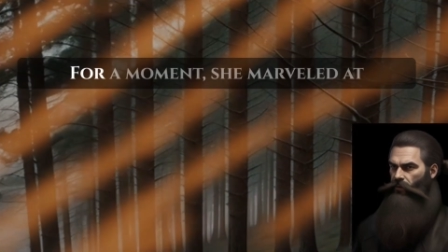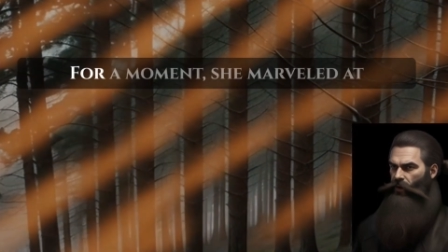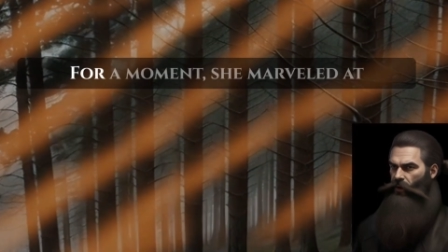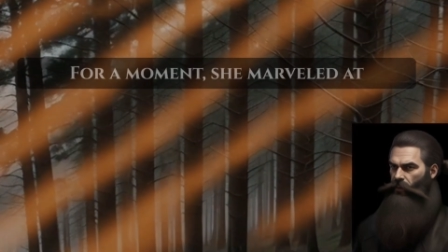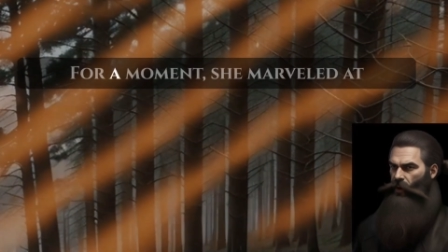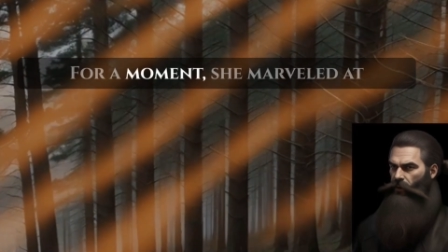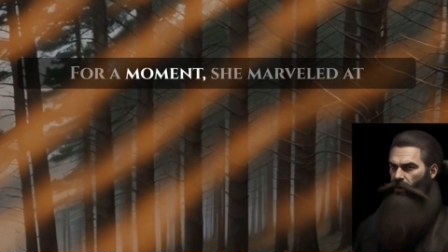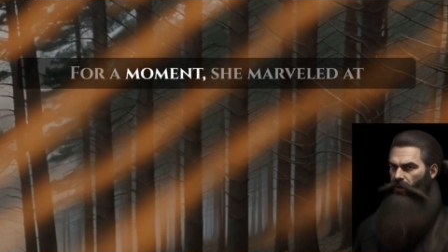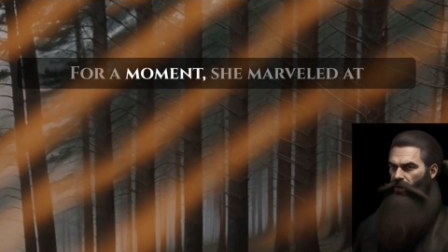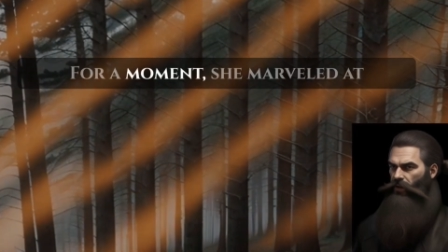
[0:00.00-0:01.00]
For a
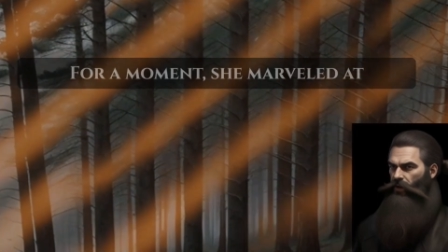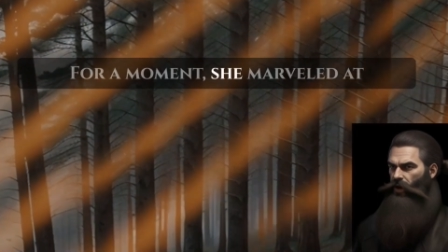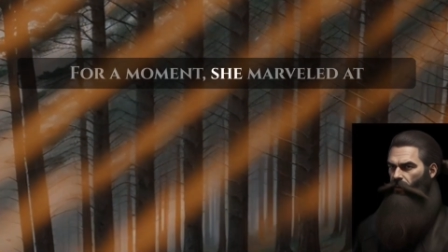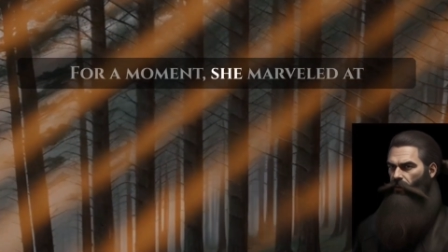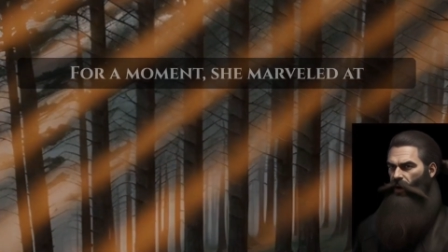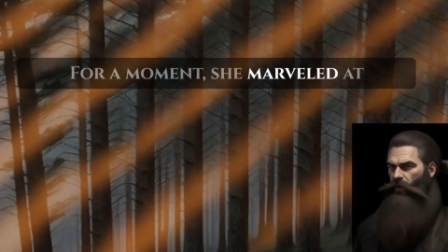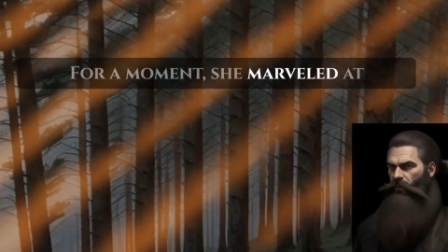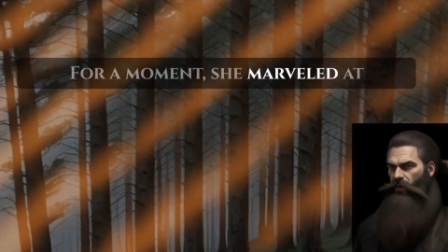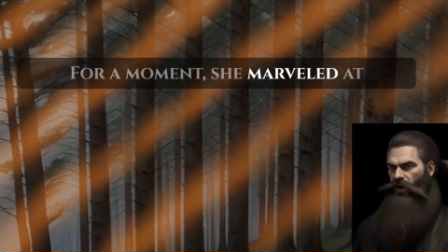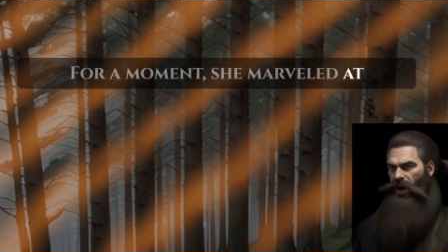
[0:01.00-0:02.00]
moment, she
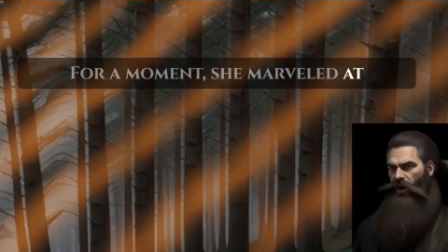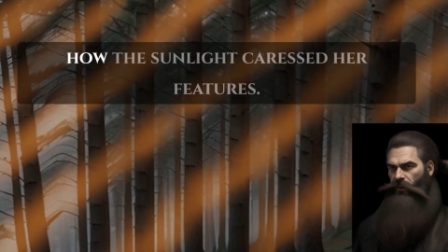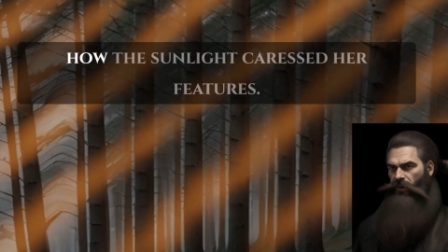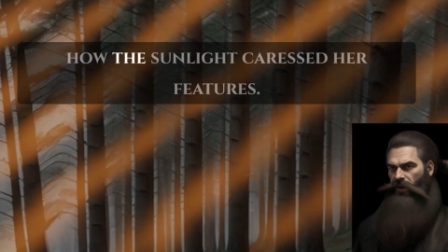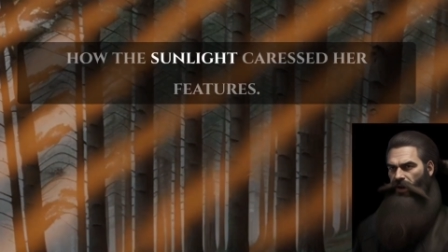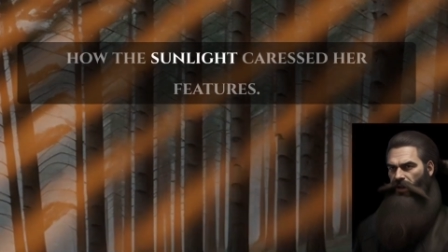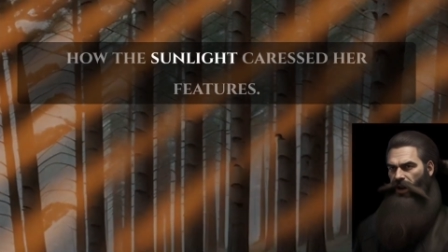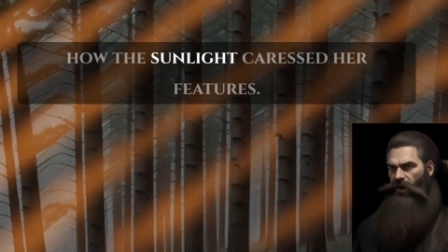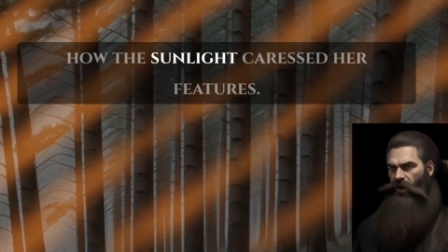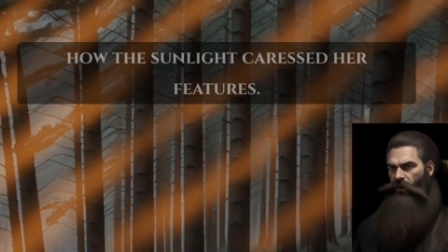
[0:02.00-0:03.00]
marveled at how the
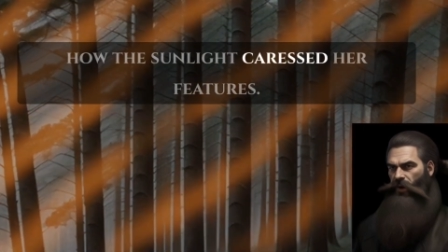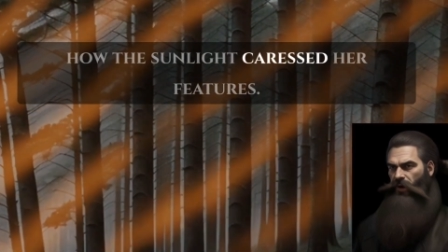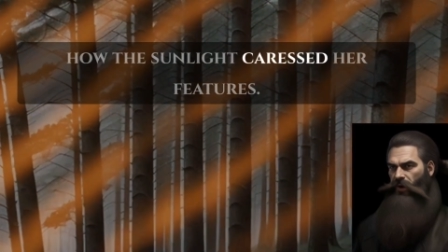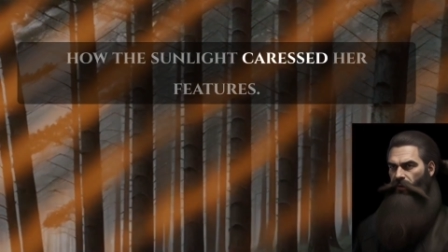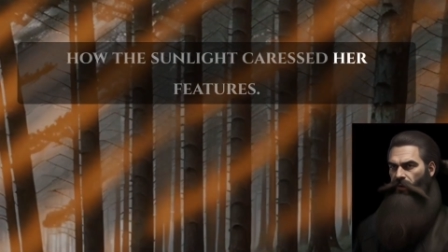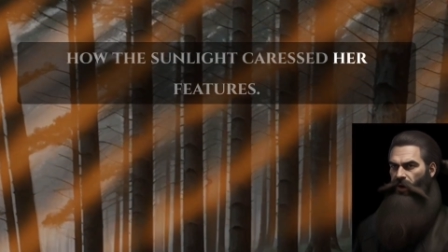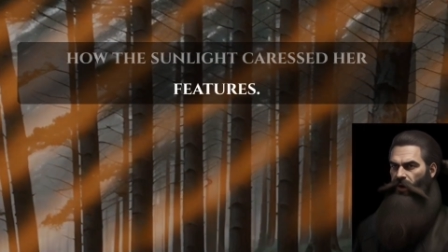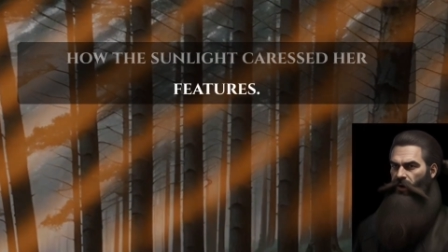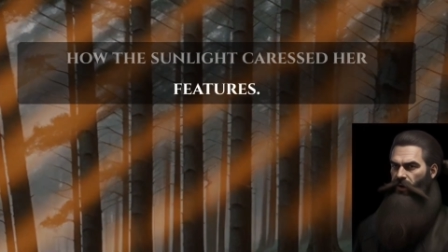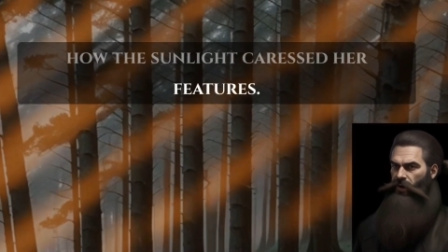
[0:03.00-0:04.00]
sunlight caressed her
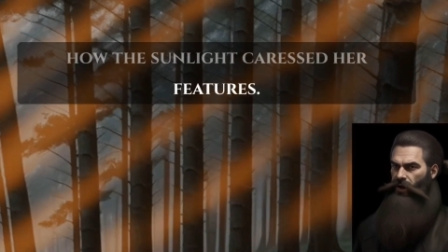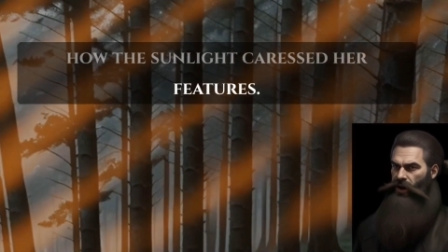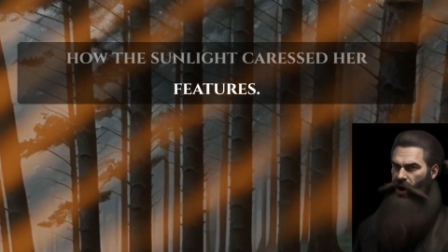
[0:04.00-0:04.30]
features,